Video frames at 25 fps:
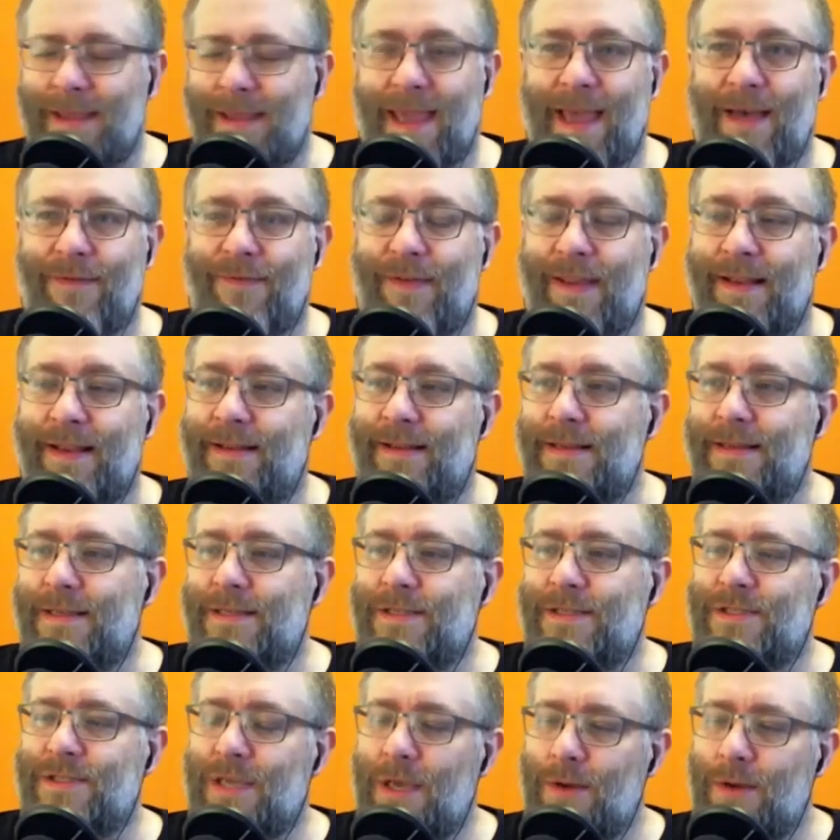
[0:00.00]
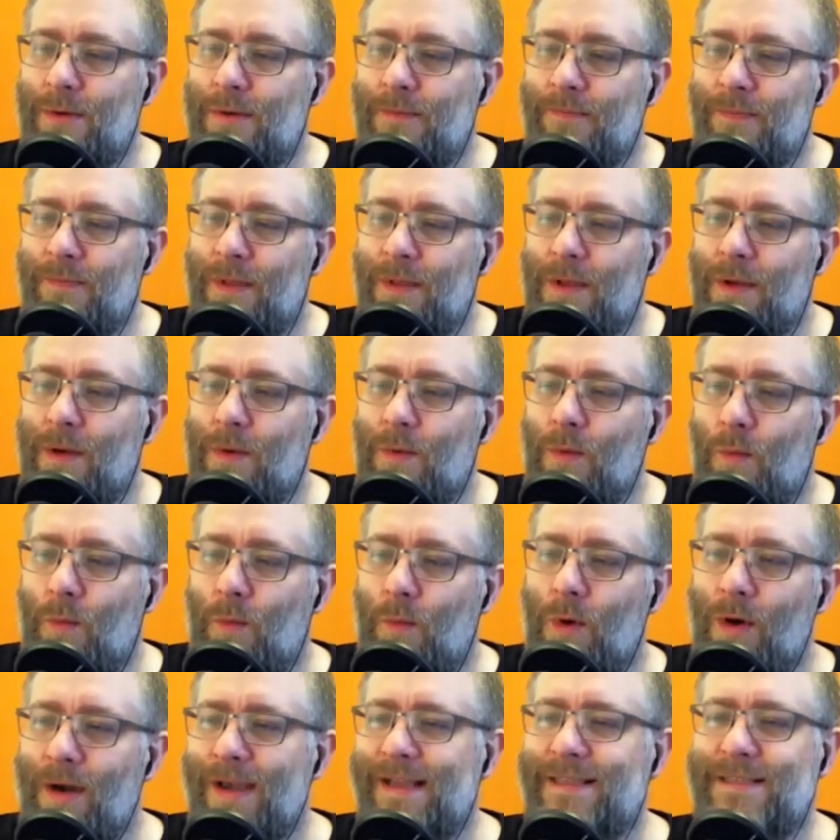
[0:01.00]
caffeine. So,
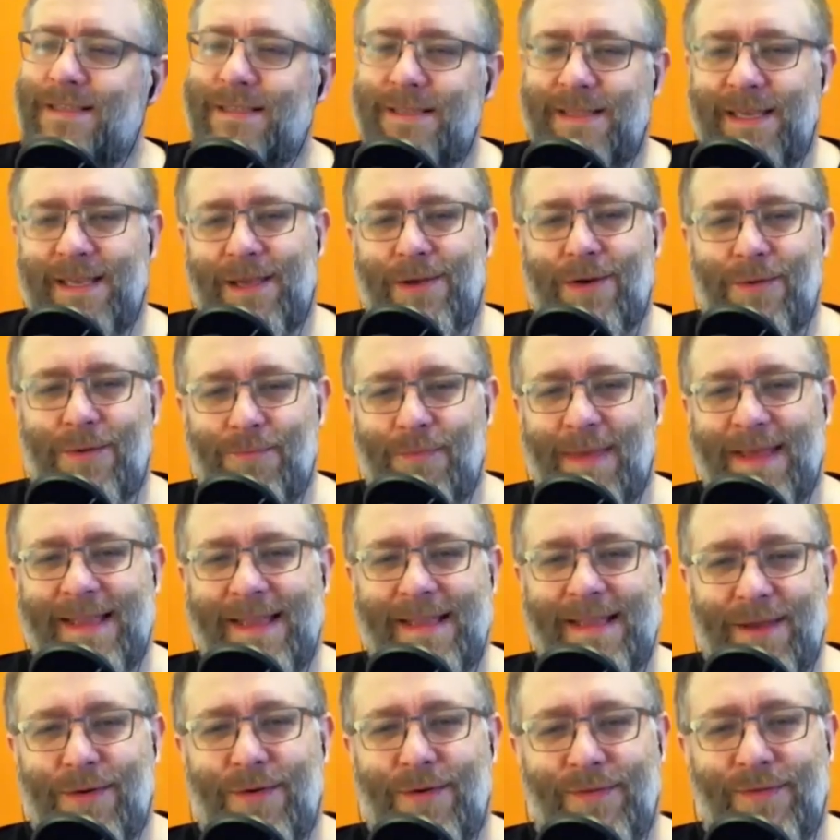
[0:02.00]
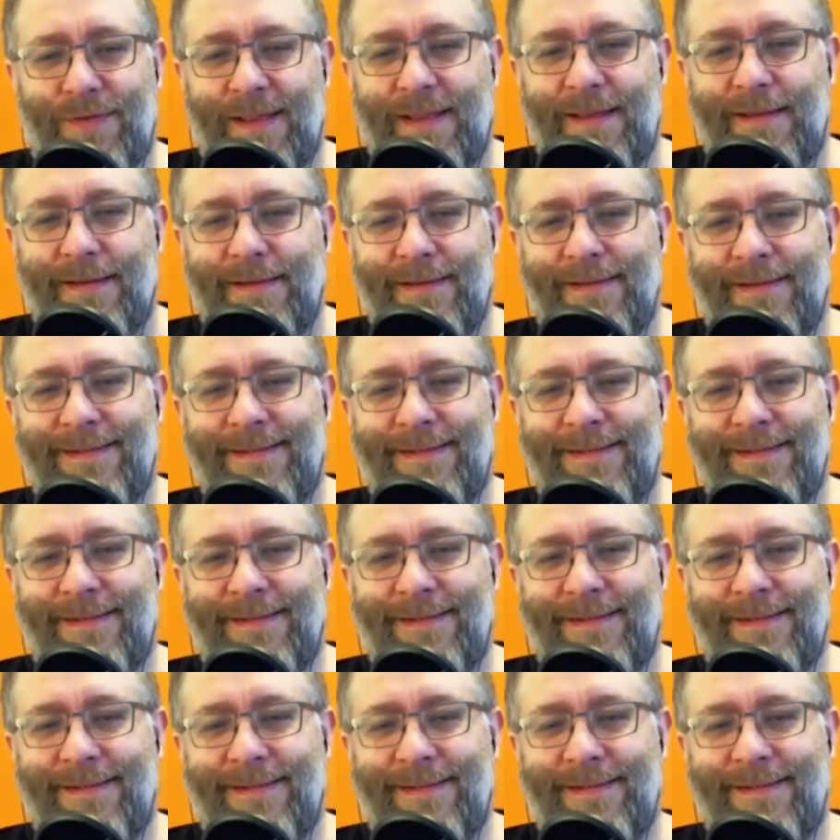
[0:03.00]
why do you think God made coffee?